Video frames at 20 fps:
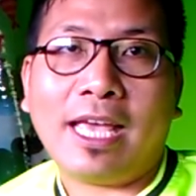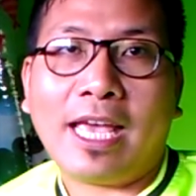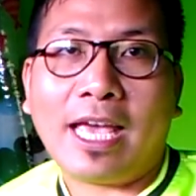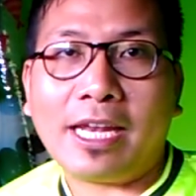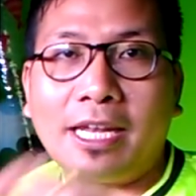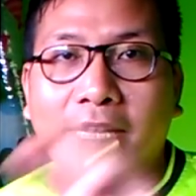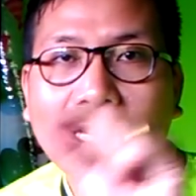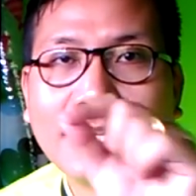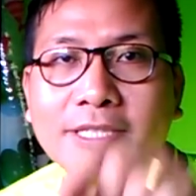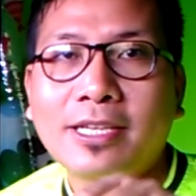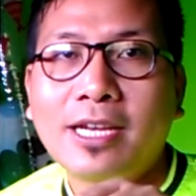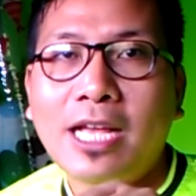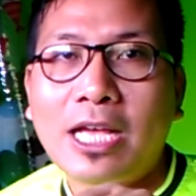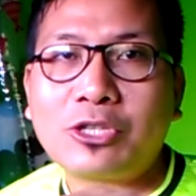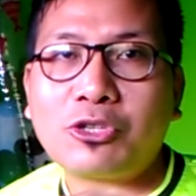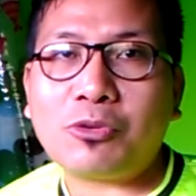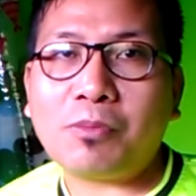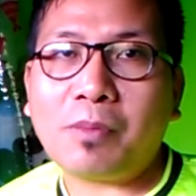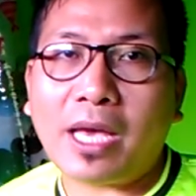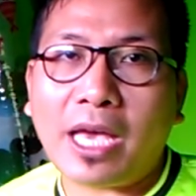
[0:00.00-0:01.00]
And in this
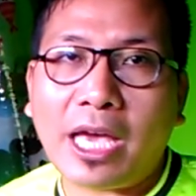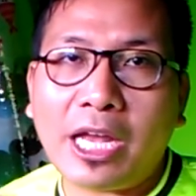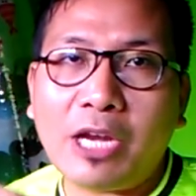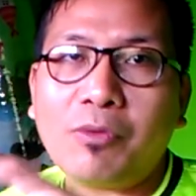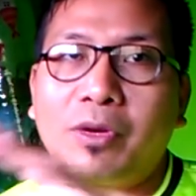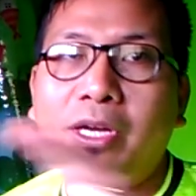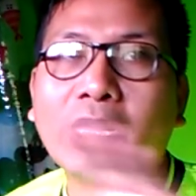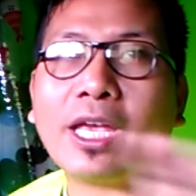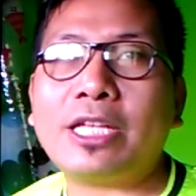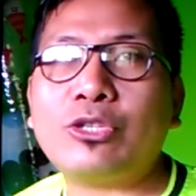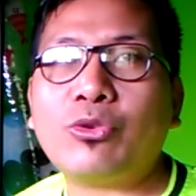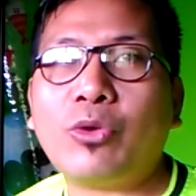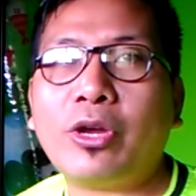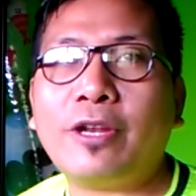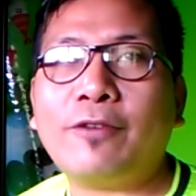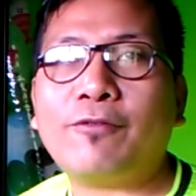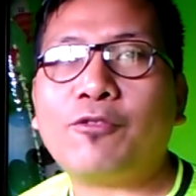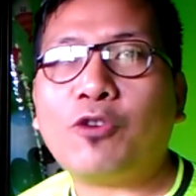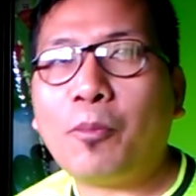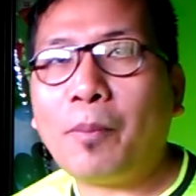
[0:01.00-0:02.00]
classroom, anyone can
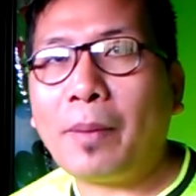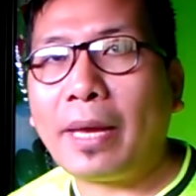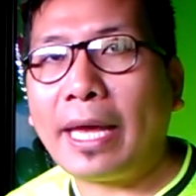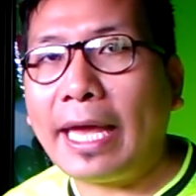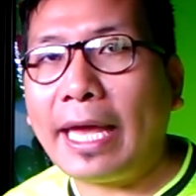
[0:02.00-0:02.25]
join in from